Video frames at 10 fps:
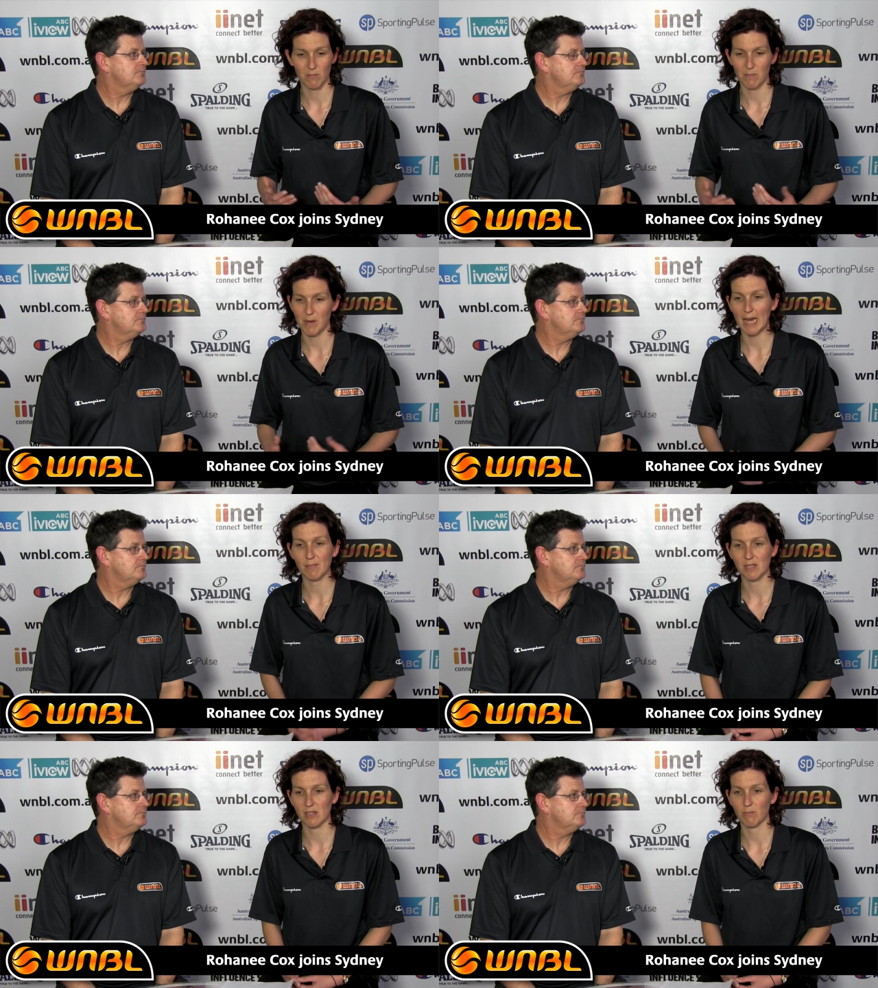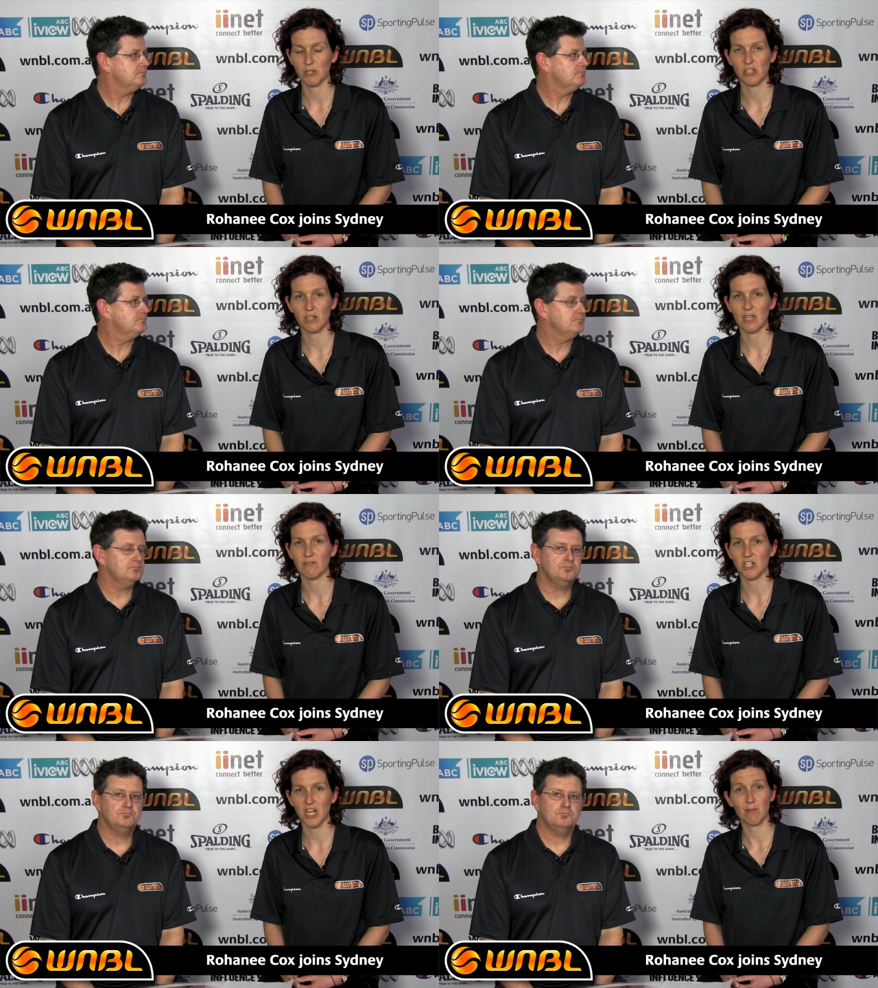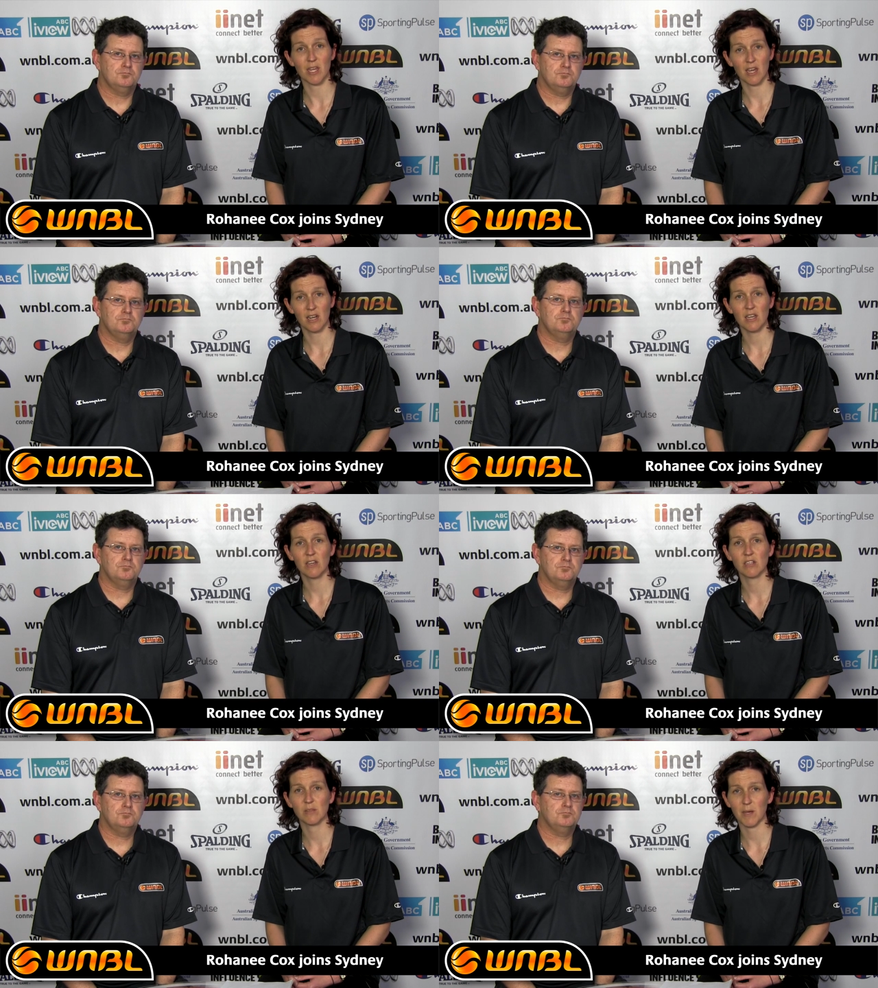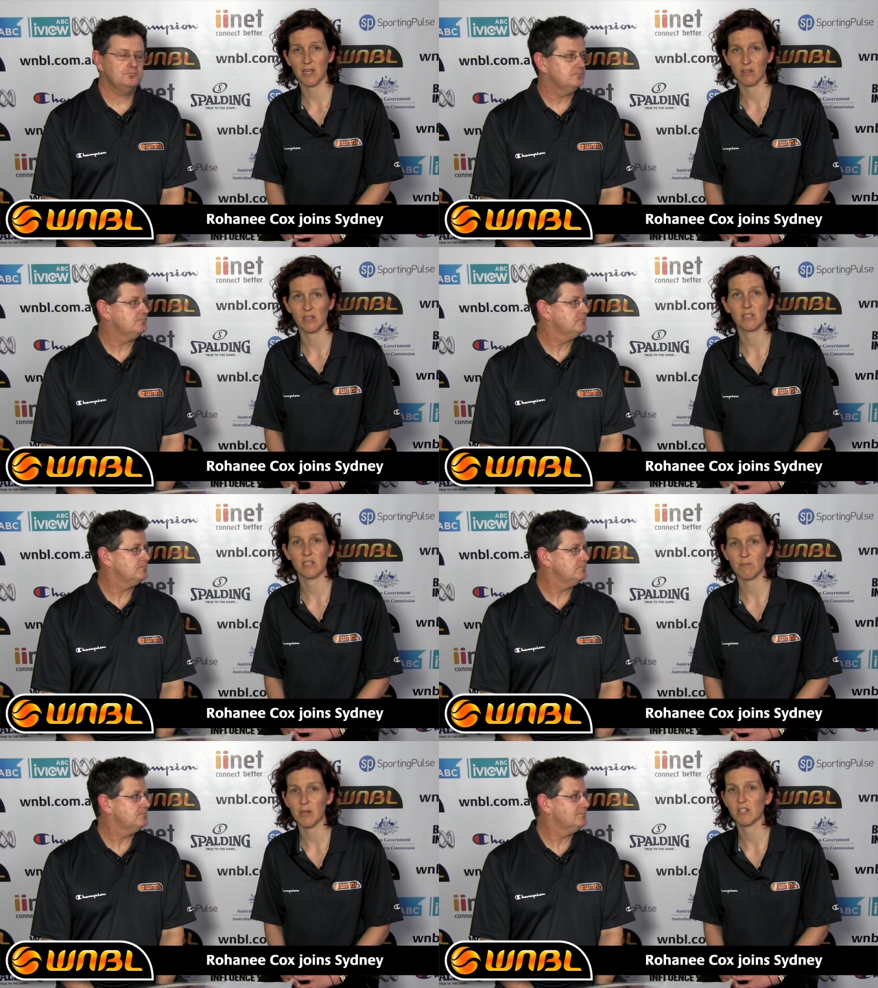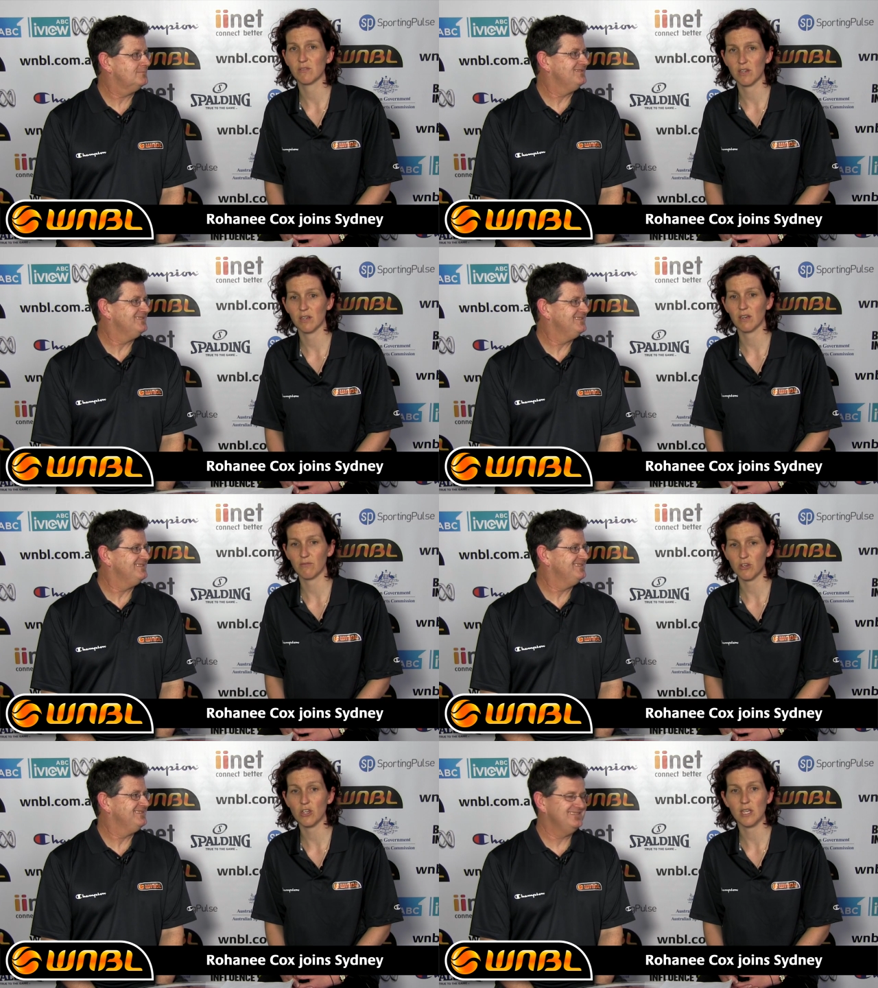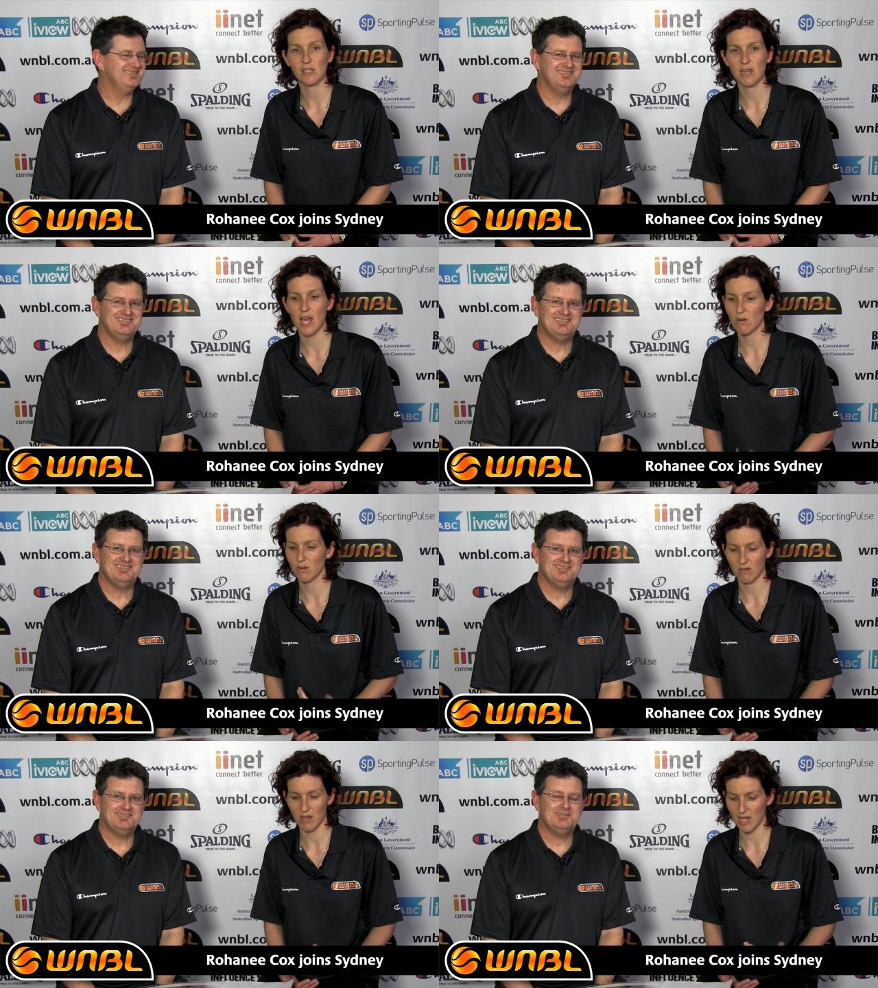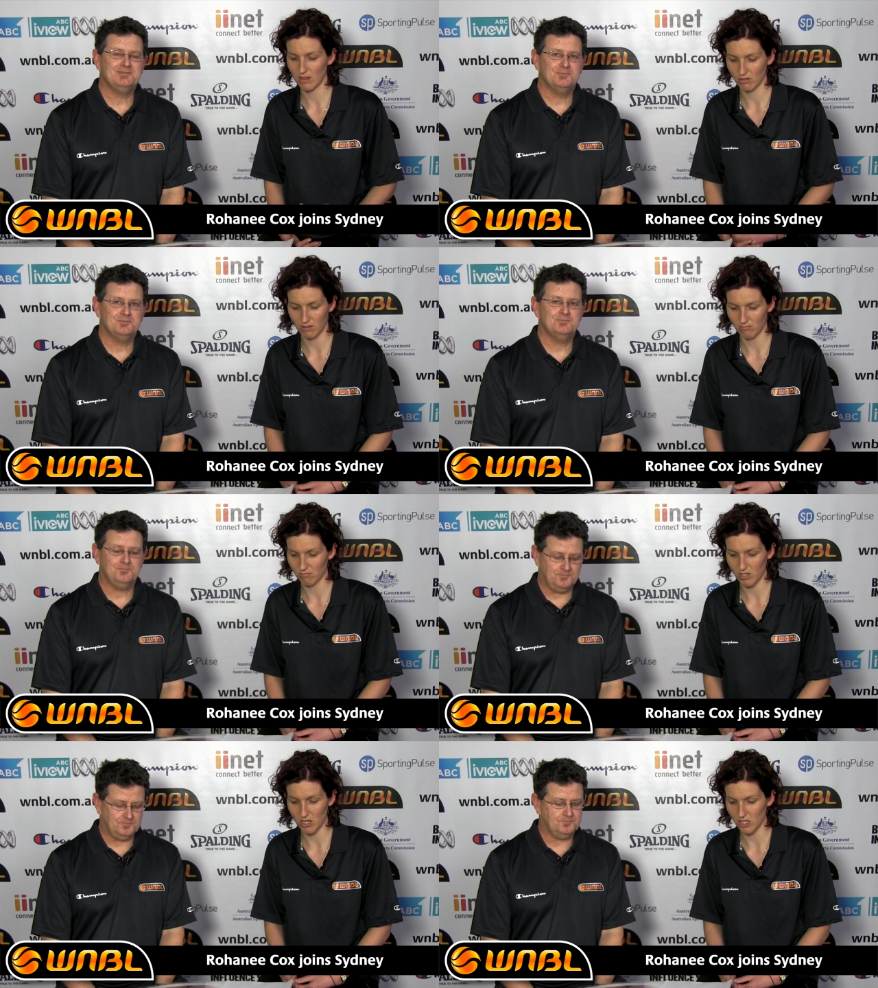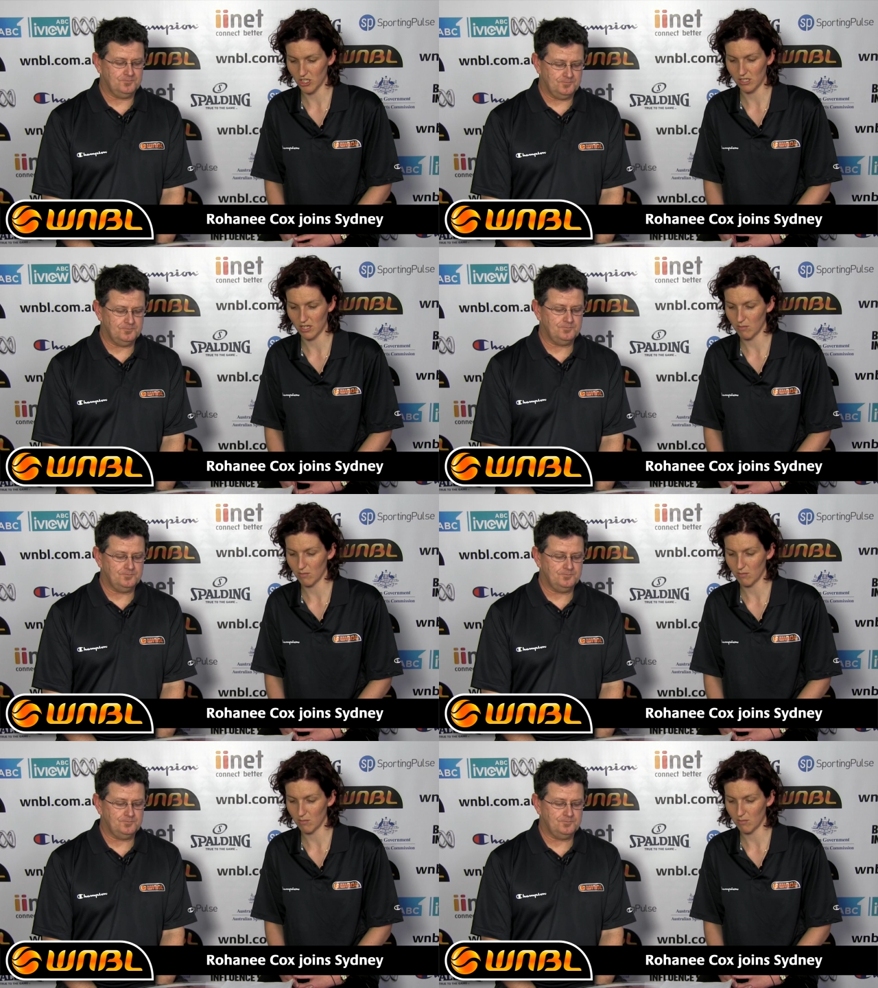Speaker 1: but perhaps an opportunity for Jamie Kennedy, who's been on the Sydney bench for a few years now, and look, she's